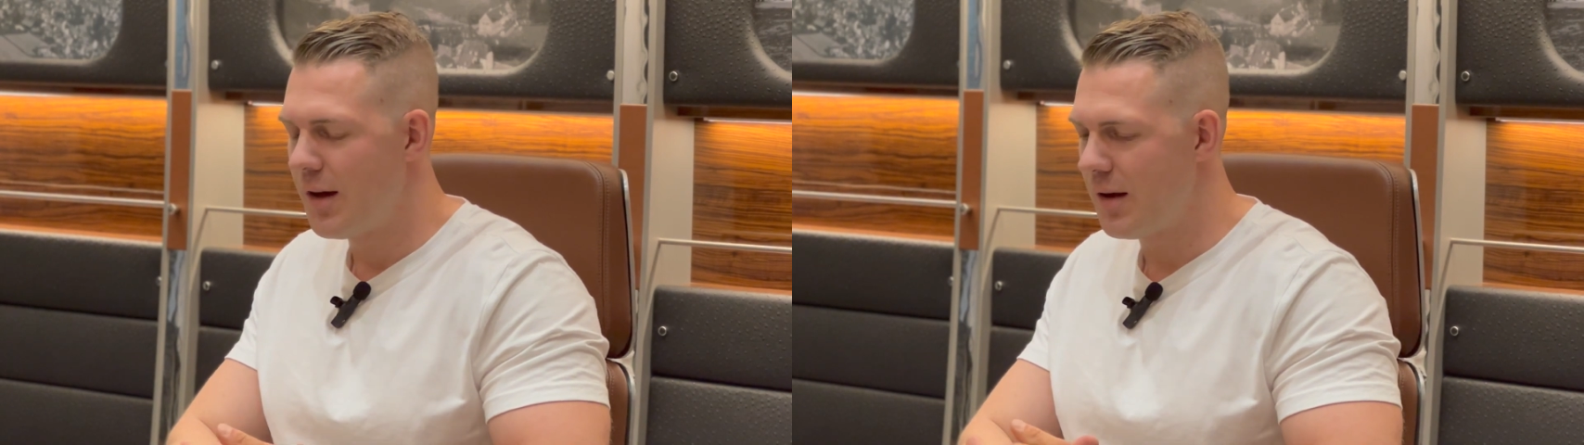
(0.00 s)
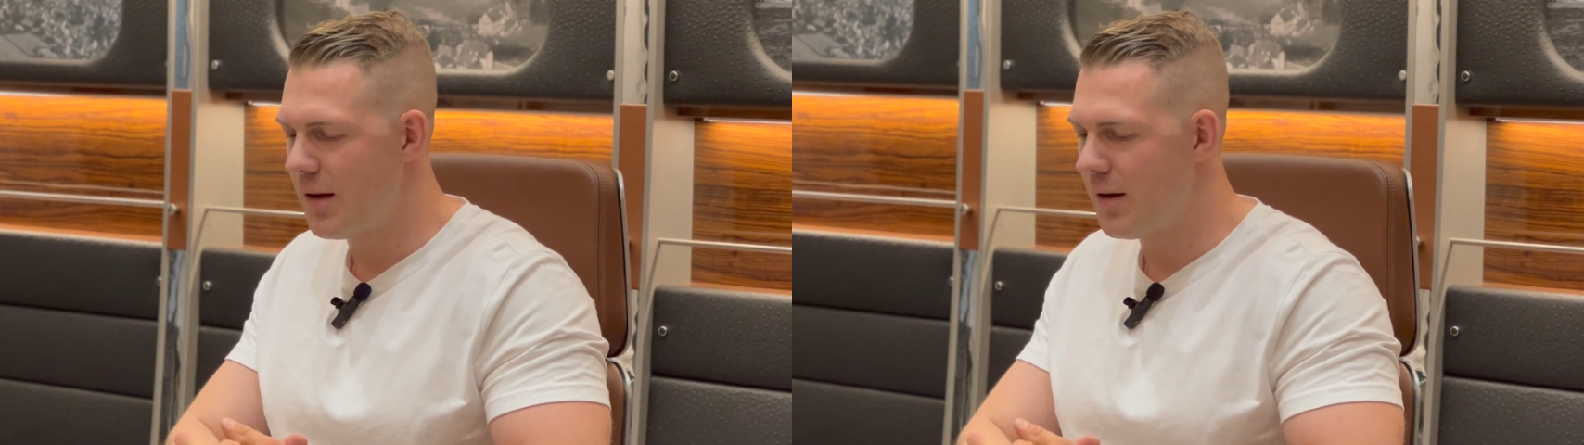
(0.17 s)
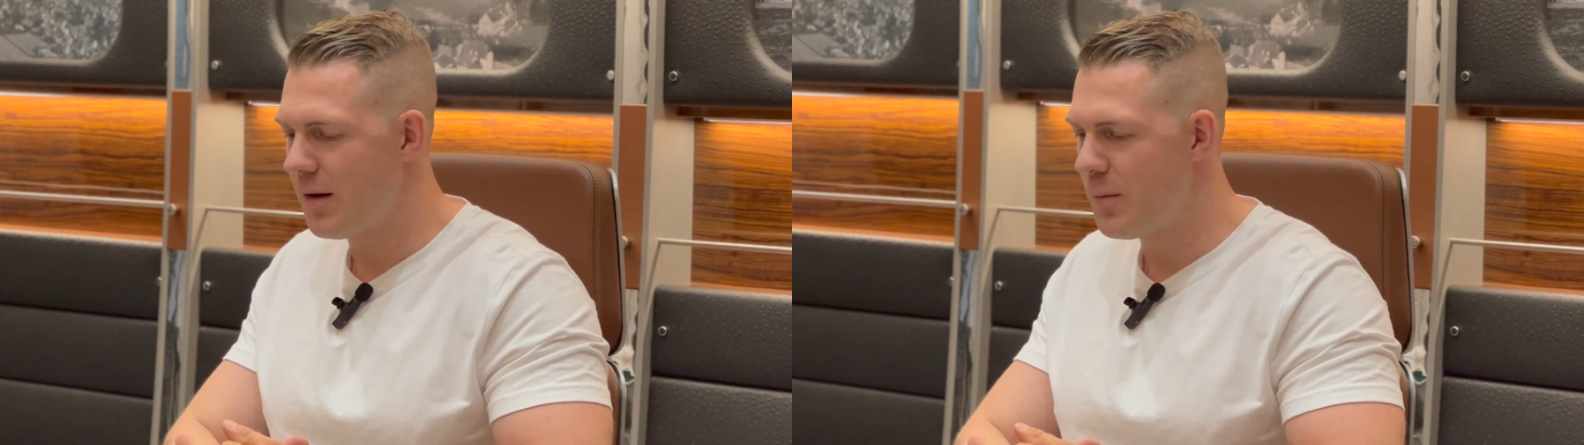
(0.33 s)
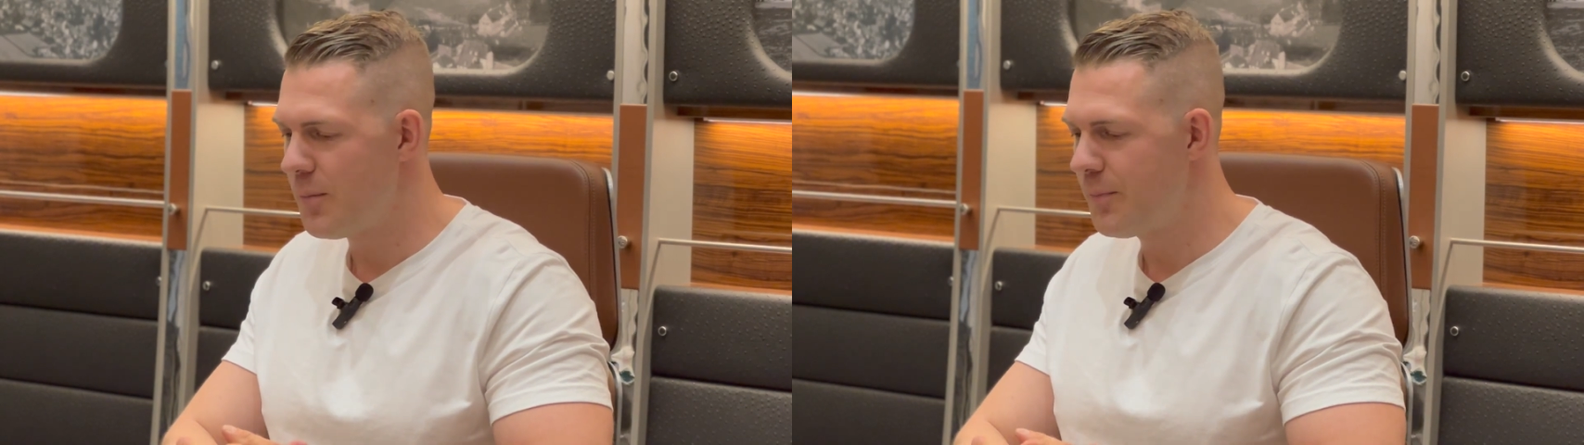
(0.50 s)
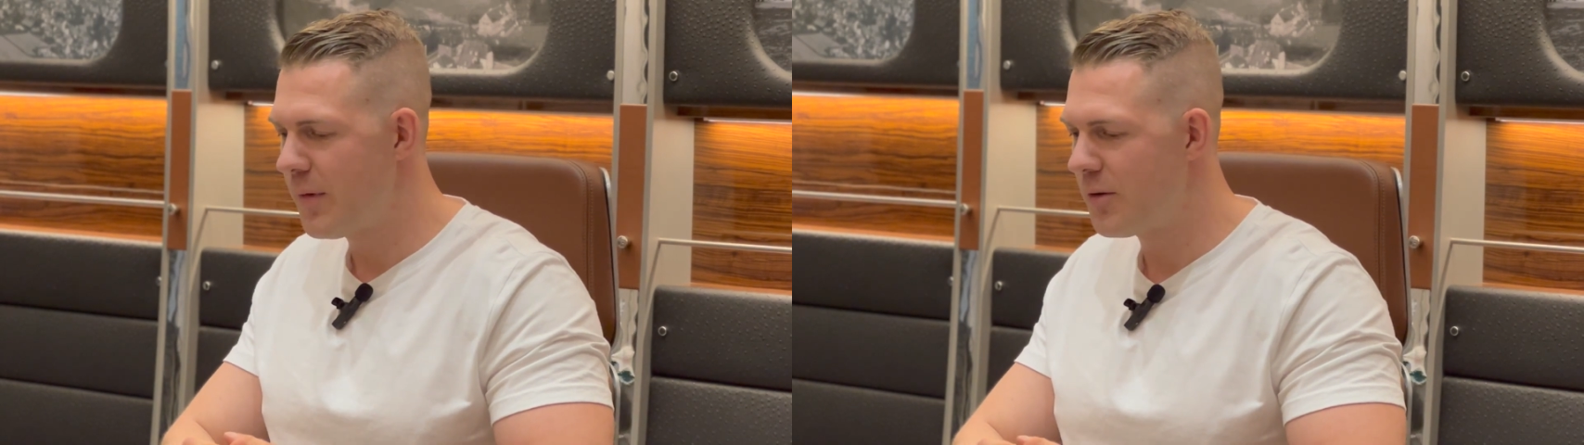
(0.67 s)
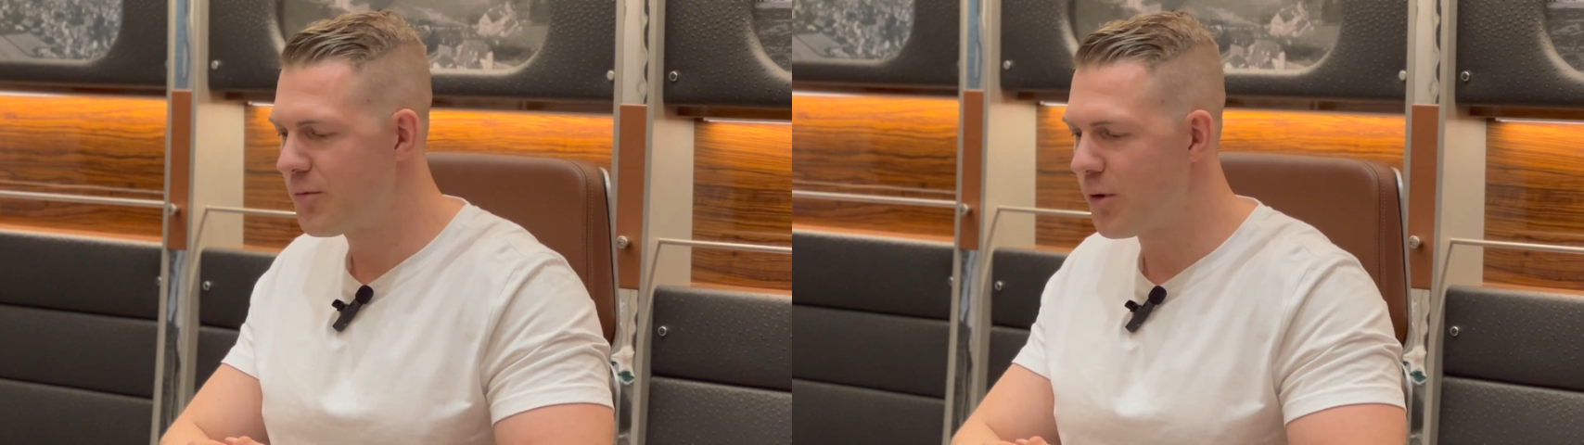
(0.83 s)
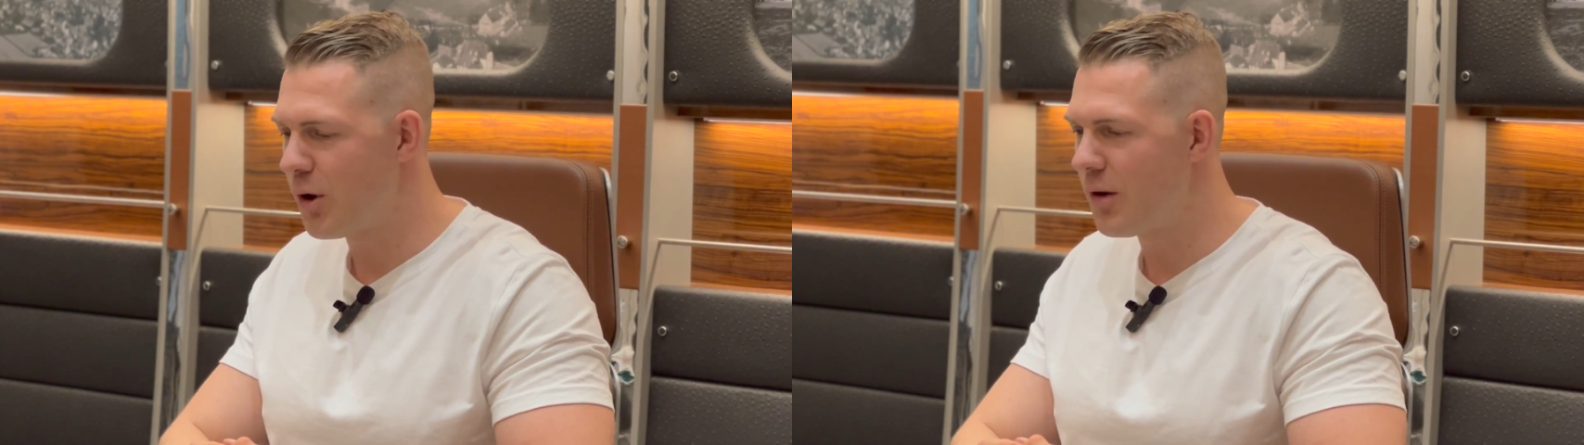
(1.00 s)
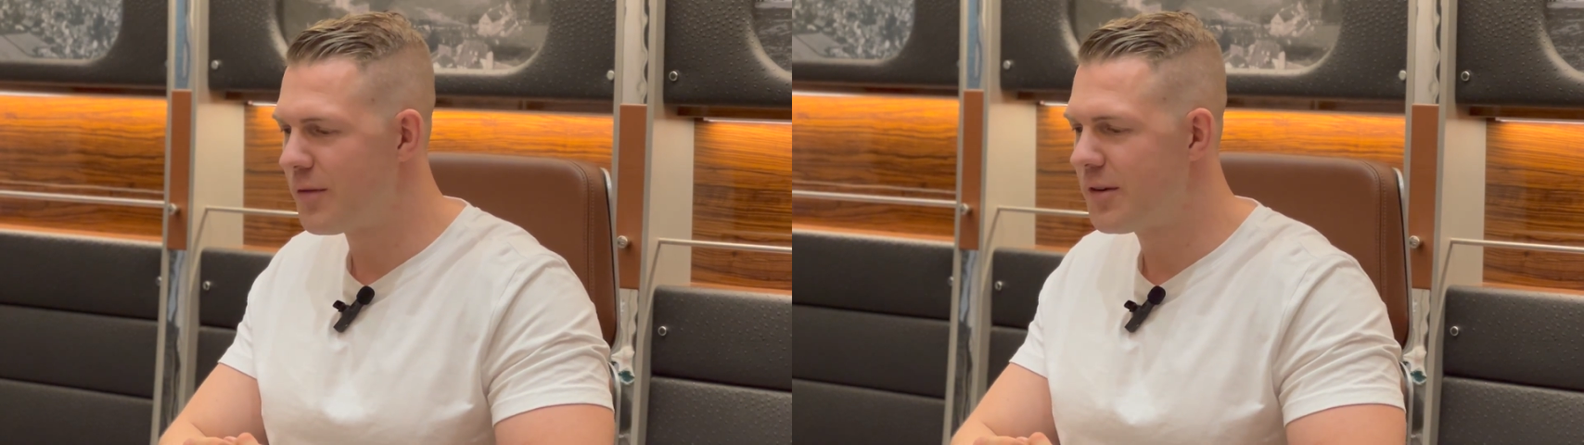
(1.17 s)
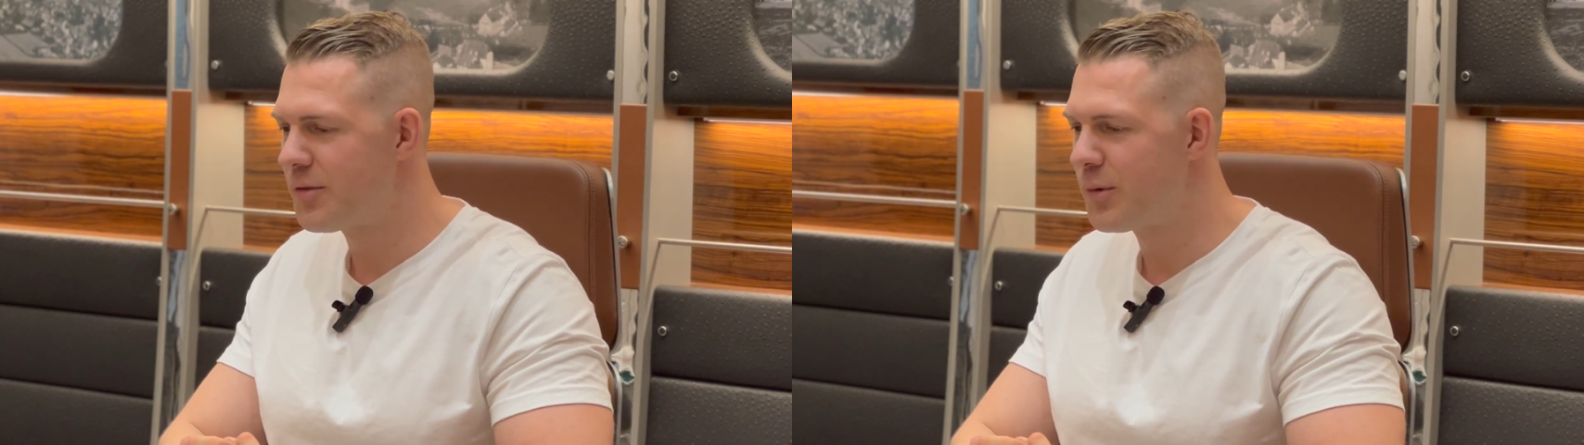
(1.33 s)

And for all of this,